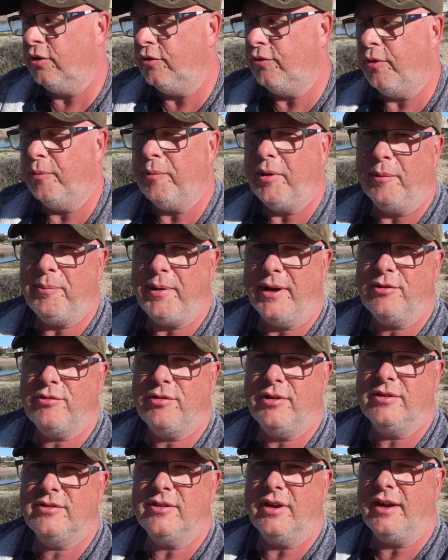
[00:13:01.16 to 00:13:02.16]
good for my
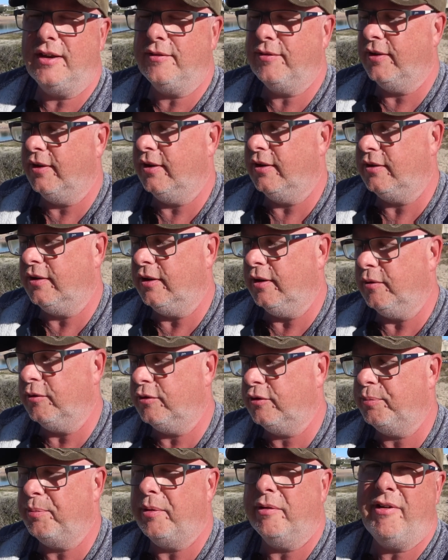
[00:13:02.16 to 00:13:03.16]
batteries? I've heard that
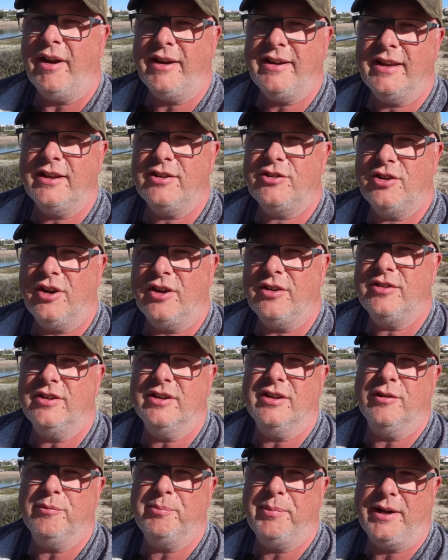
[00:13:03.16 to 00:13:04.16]
sporadic
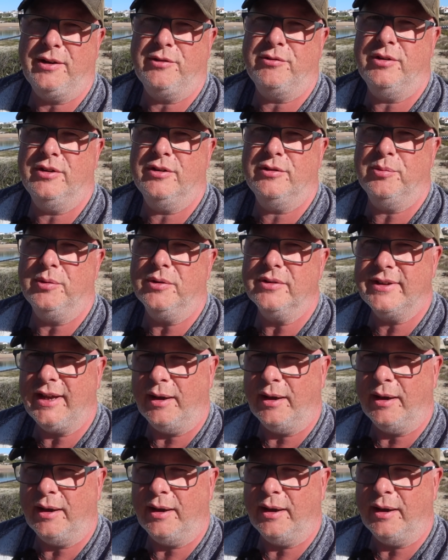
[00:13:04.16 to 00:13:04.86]
charging of batteries will